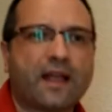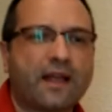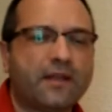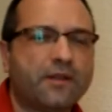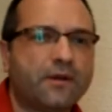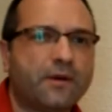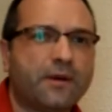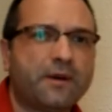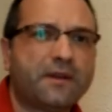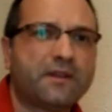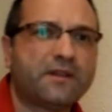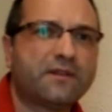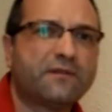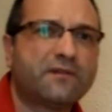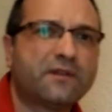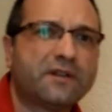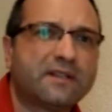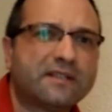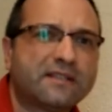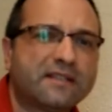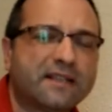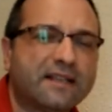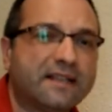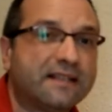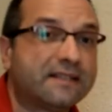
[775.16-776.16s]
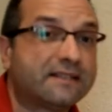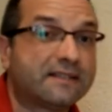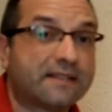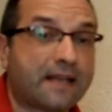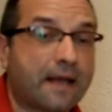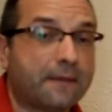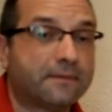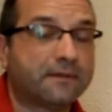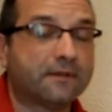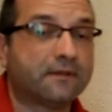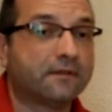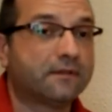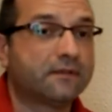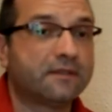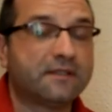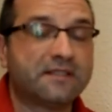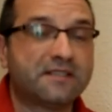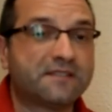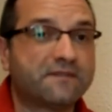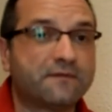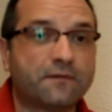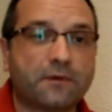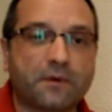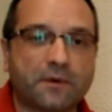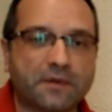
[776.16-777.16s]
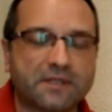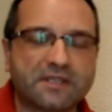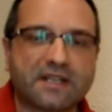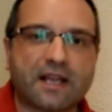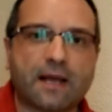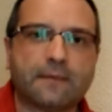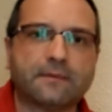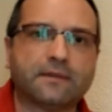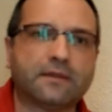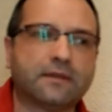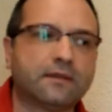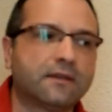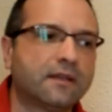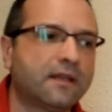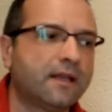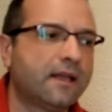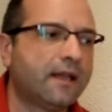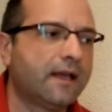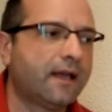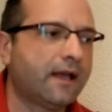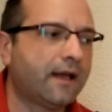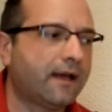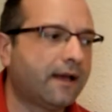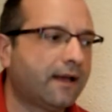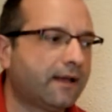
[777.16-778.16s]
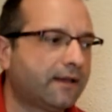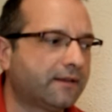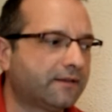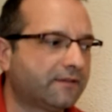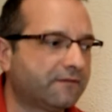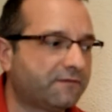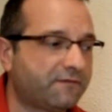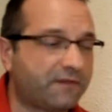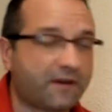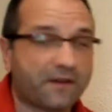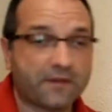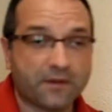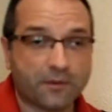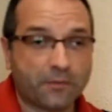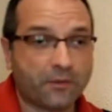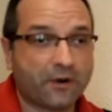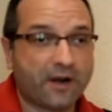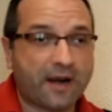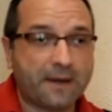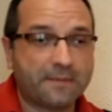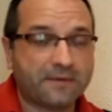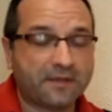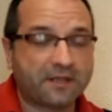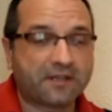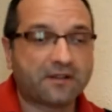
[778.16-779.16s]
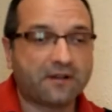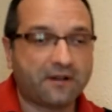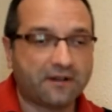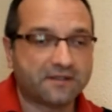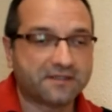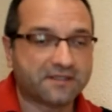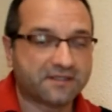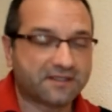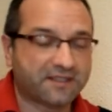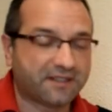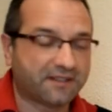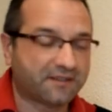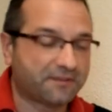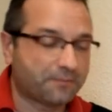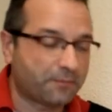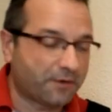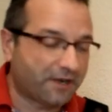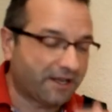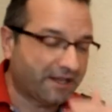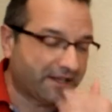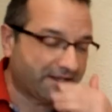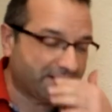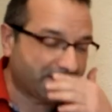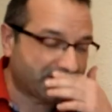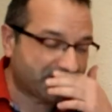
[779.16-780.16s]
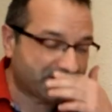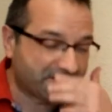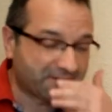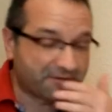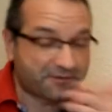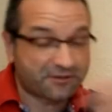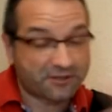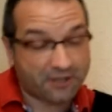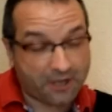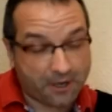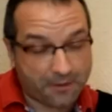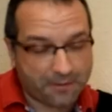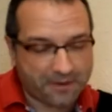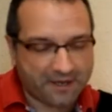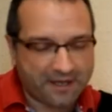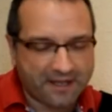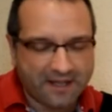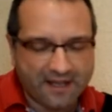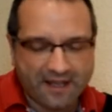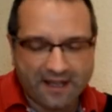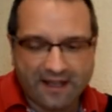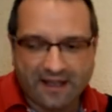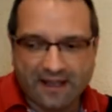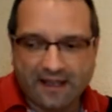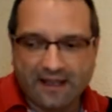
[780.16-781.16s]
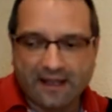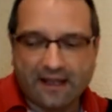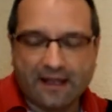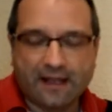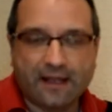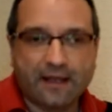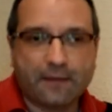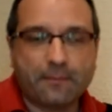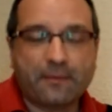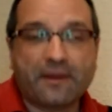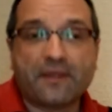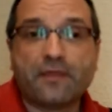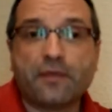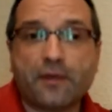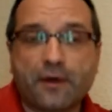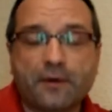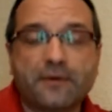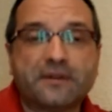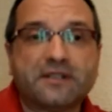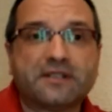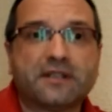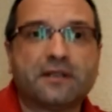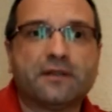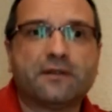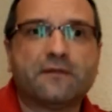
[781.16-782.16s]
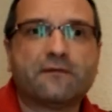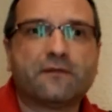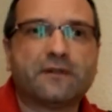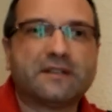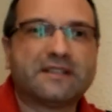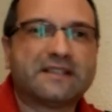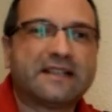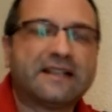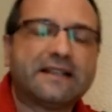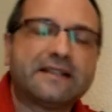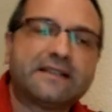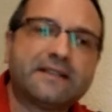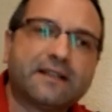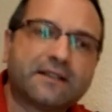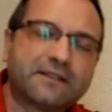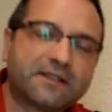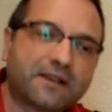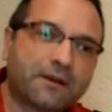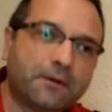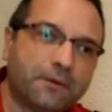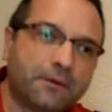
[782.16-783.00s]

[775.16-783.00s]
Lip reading: can you hear the difference? It's subtle, it's very subtle, and furthermore I'm not consistent playing, so sorry. But there is a difference. It's not